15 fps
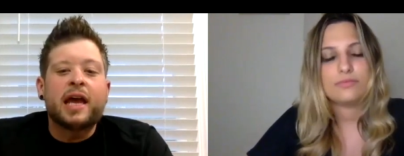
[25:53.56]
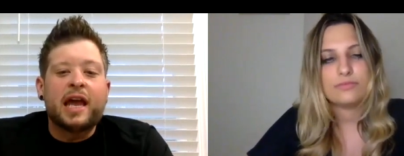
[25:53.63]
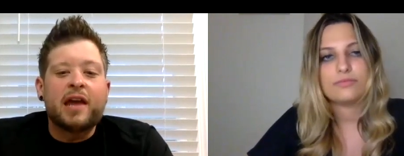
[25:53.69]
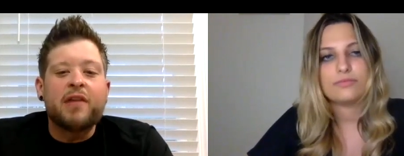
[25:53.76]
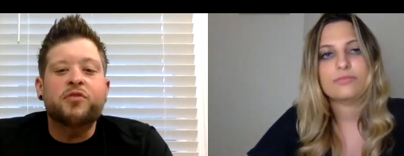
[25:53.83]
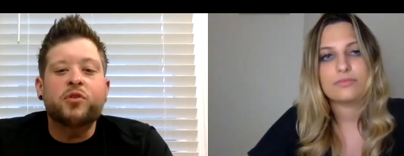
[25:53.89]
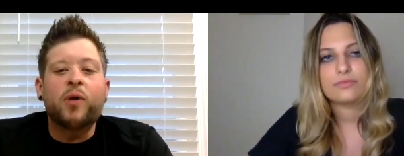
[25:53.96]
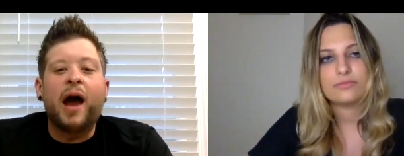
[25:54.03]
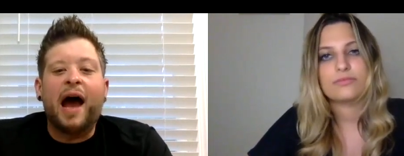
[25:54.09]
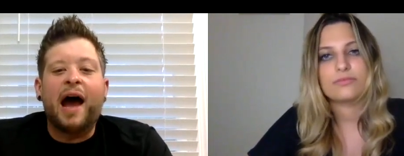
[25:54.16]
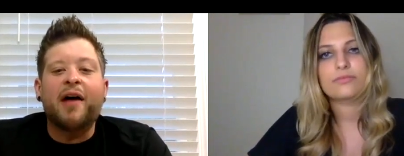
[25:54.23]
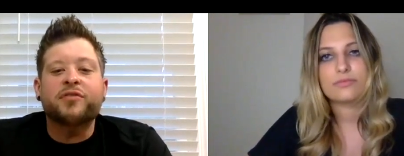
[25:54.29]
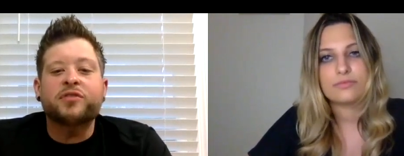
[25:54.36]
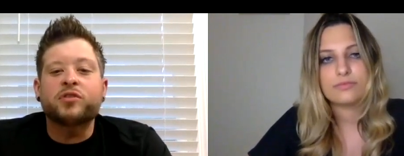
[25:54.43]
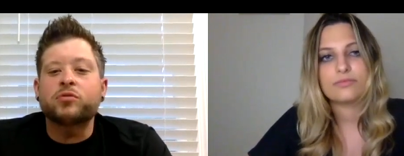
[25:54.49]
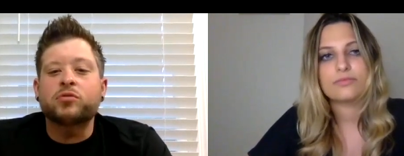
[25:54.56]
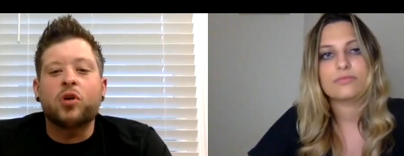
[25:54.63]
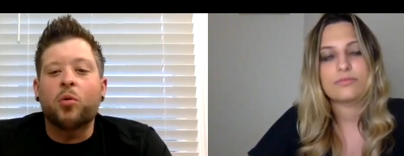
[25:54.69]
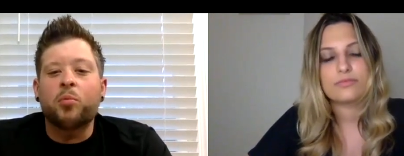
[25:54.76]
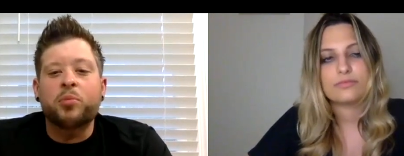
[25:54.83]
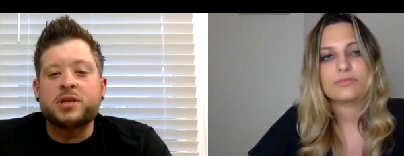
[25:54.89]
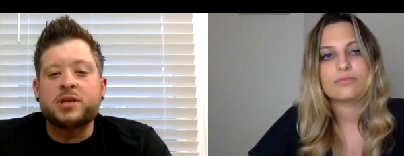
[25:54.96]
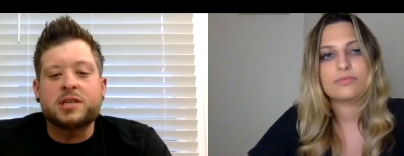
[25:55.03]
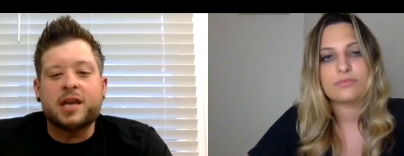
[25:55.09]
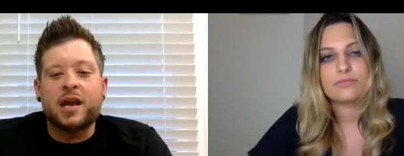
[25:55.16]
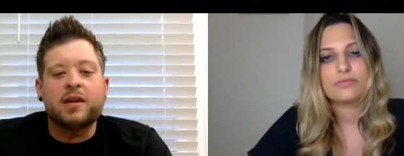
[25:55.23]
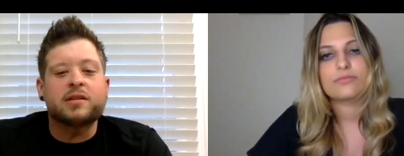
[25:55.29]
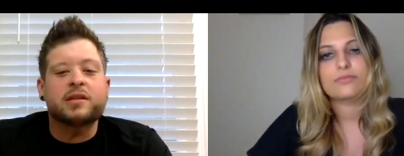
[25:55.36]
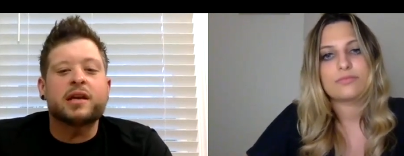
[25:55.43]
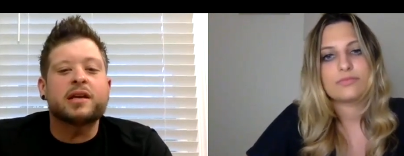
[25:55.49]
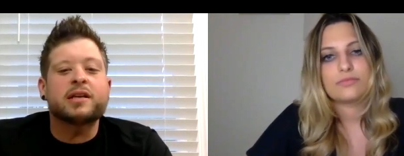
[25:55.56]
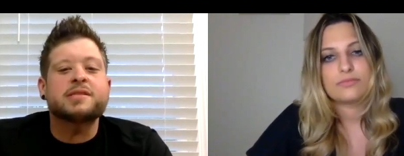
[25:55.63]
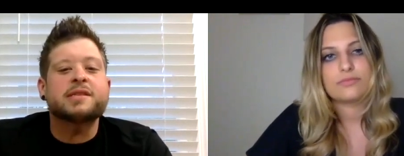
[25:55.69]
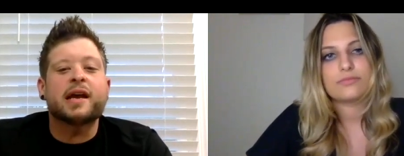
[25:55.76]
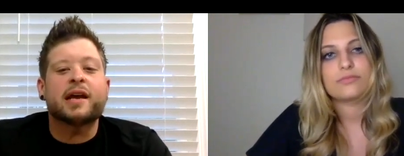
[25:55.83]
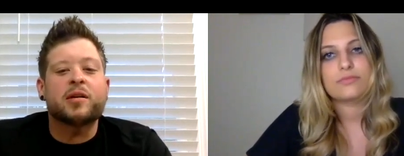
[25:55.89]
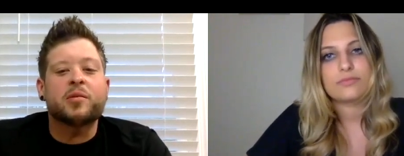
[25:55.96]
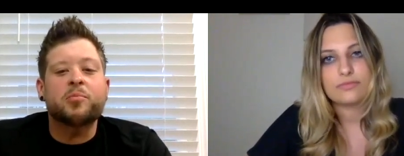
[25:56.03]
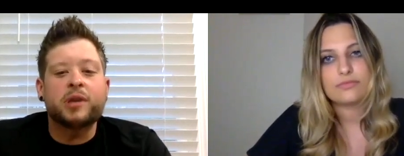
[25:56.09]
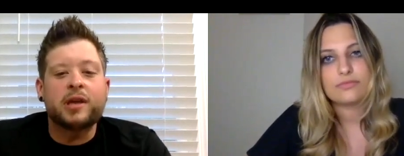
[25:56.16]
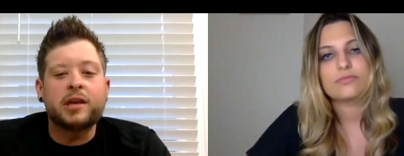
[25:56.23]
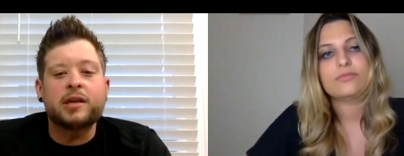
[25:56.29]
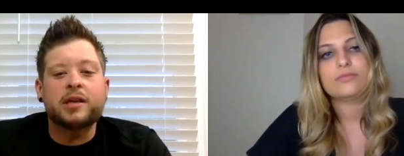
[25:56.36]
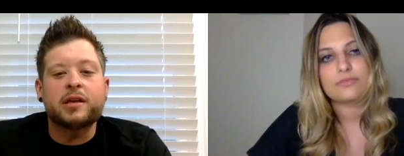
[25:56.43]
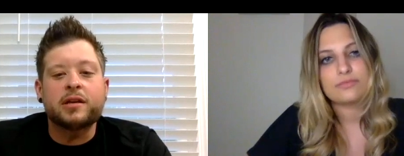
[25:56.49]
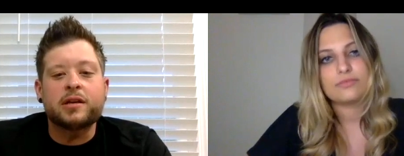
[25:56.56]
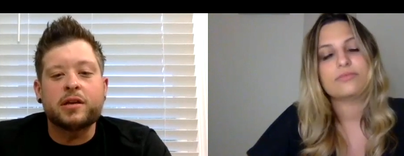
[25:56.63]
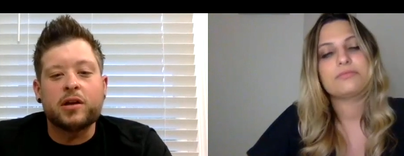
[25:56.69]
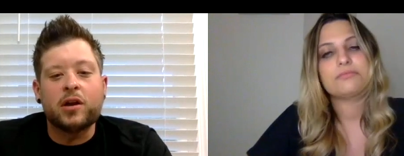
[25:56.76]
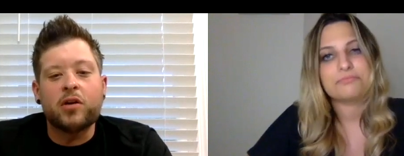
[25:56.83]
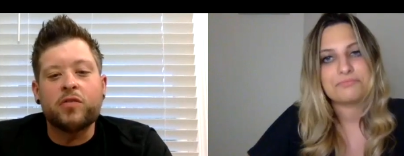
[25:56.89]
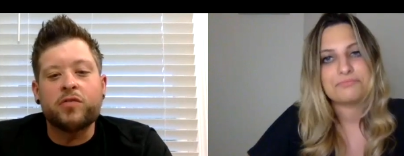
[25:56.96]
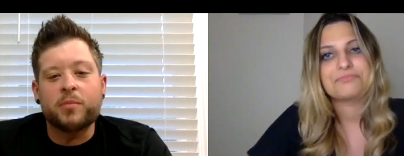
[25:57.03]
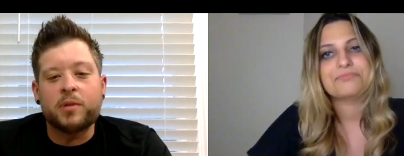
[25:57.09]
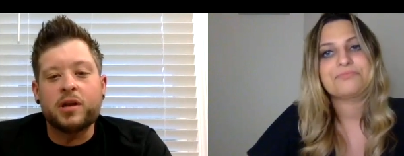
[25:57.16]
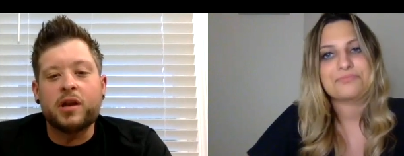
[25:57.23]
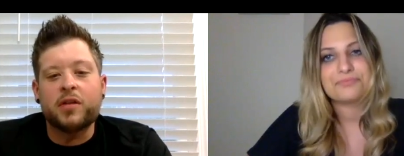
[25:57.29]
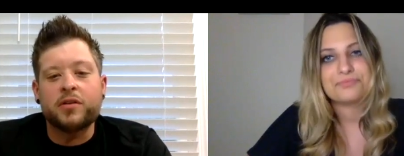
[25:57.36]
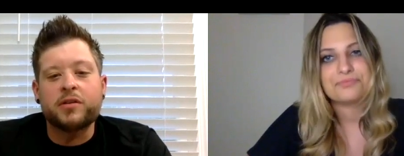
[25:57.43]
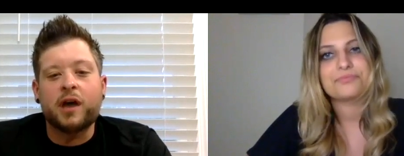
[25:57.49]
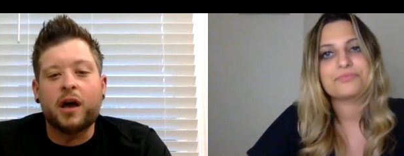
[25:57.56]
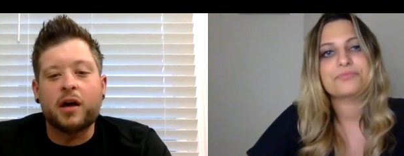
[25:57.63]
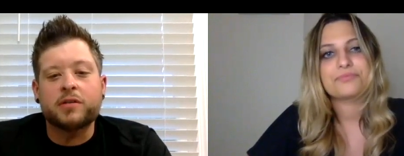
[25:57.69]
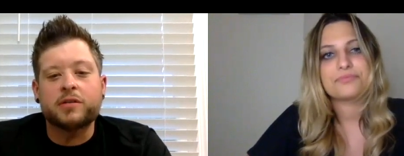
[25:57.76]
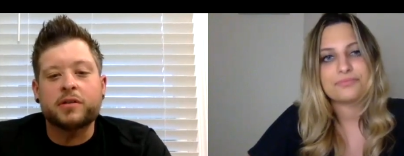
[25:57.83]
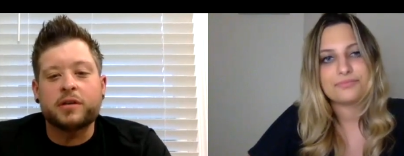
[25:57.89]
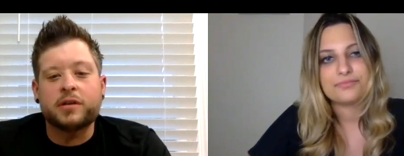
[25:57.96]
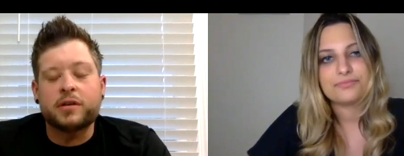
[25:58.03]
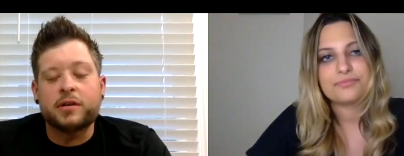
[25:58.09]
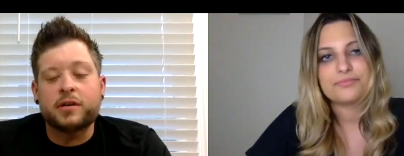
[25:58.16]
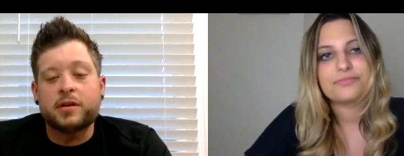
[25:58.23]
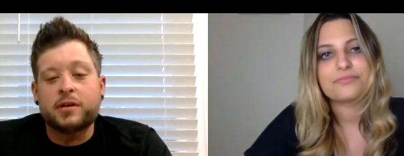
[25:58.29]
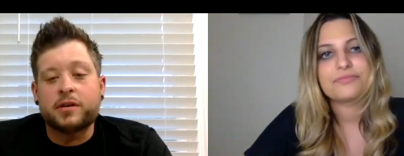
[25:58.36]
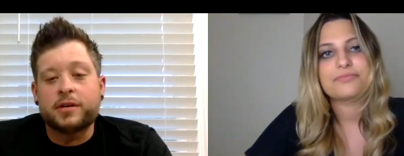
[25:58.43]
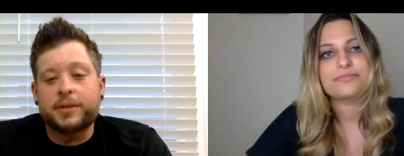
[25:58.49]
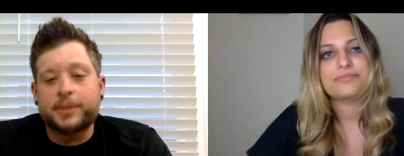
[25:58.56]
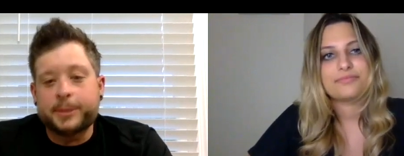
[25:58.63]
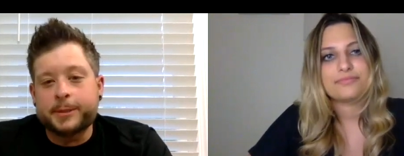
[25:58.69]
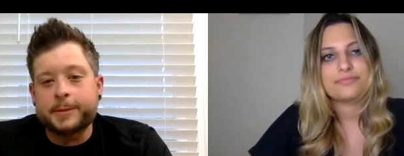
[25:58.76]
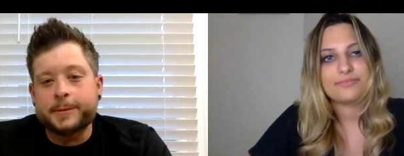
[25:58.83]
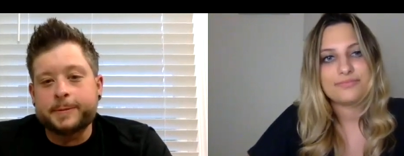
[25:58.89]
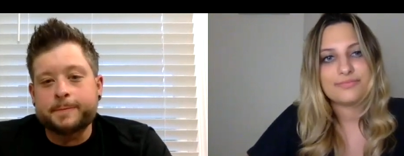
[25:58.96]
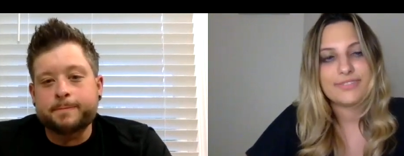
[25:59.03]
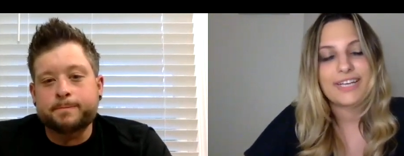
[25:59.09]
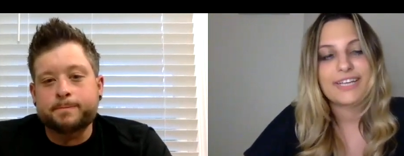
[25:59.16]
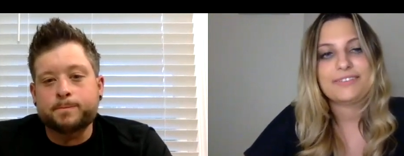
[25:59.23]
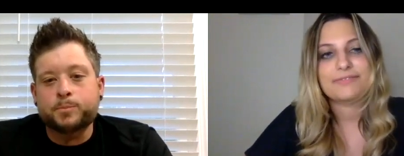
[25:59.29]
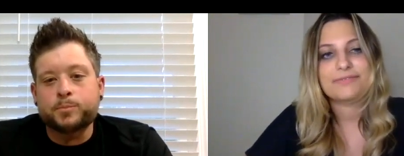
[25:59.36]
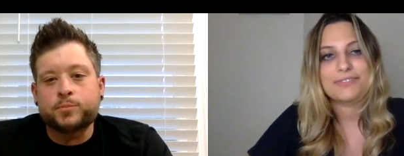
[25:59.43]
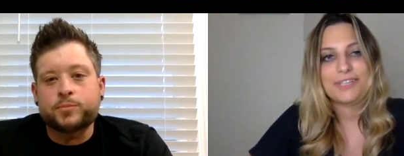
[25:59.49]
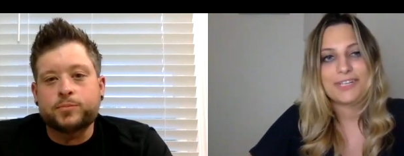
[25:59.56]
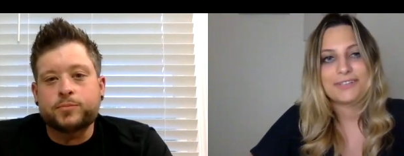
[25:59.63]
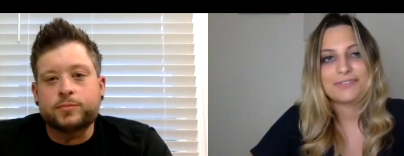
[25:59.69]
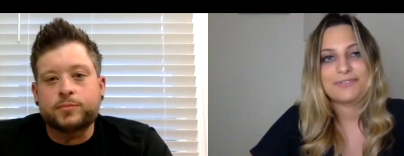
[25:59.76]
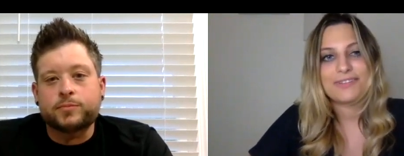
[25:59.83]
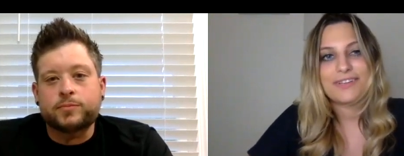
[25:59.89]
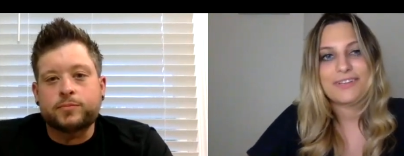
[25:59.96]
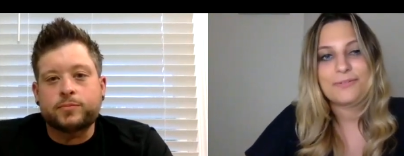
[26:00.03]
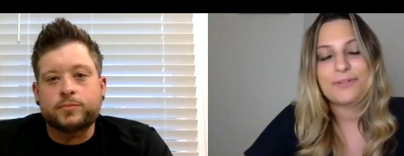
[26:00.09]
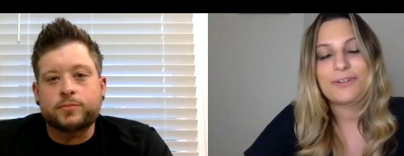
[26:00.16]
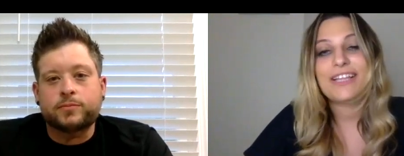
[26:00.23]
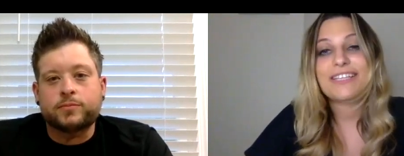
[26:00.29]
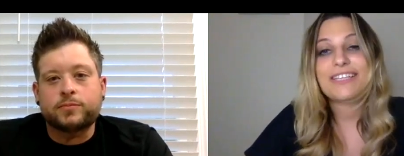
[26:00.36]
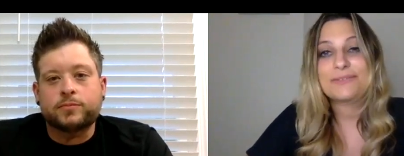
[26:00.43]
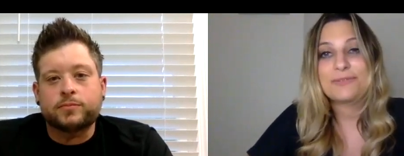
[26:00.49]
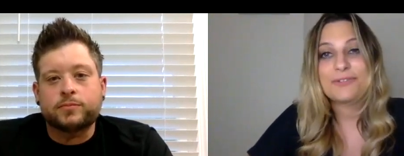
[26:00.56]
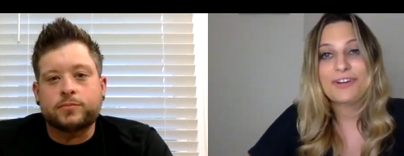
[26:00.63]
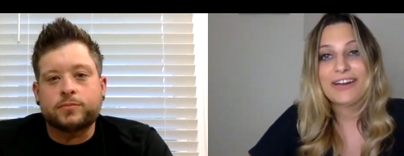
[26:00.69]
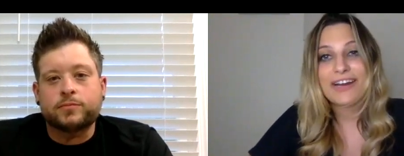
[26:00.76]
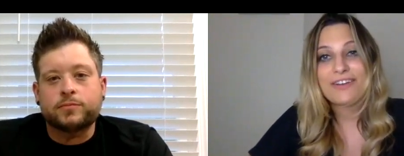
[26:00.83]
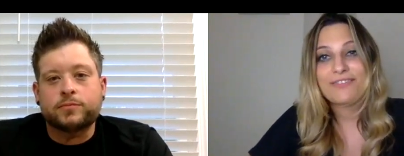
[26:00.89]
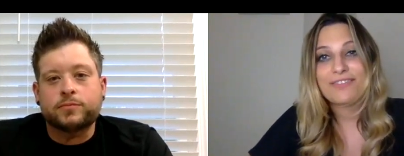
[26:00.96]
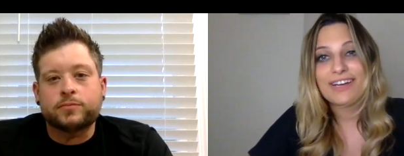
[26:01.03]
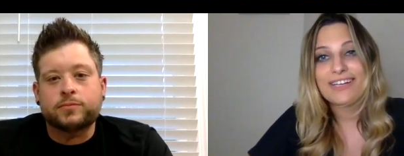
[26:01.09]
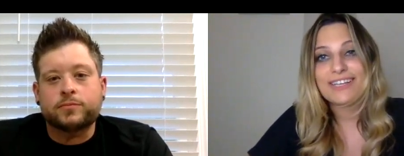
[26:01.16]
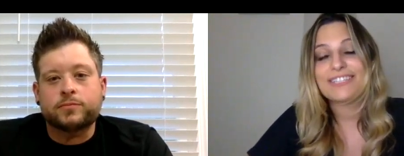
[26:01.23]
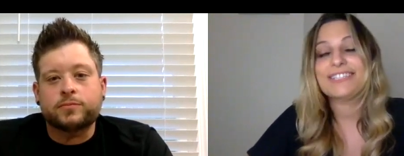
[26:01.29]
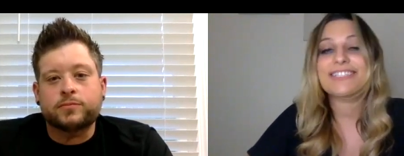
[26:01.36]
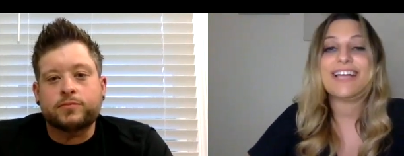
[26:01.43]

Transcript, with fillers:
Speaker 1: if you have to, don't be scared to get a second opinion, you know, from another doctor.
Speaker 2: Yeah, no. Well, that's some great advice.